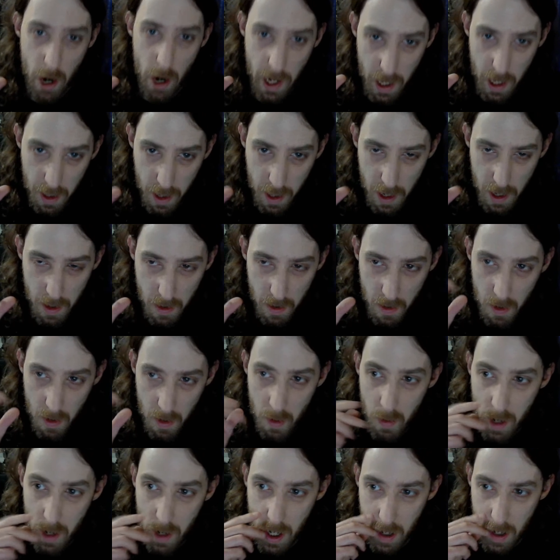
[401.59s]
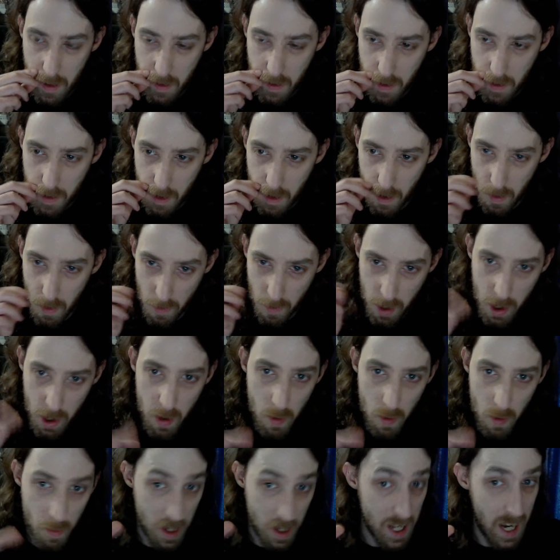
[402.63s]
I got that 2-disc or
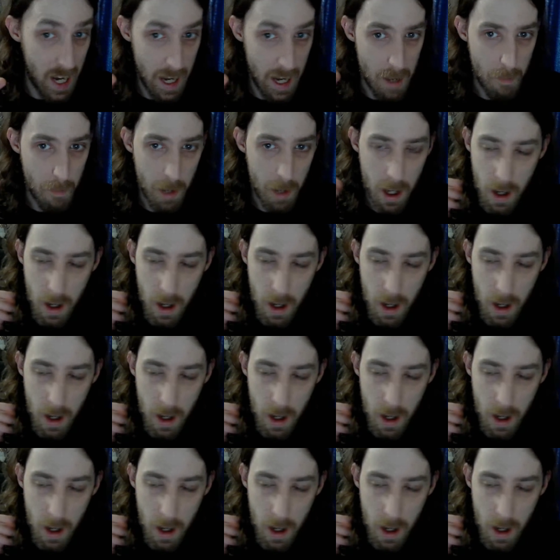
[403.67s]
2-tape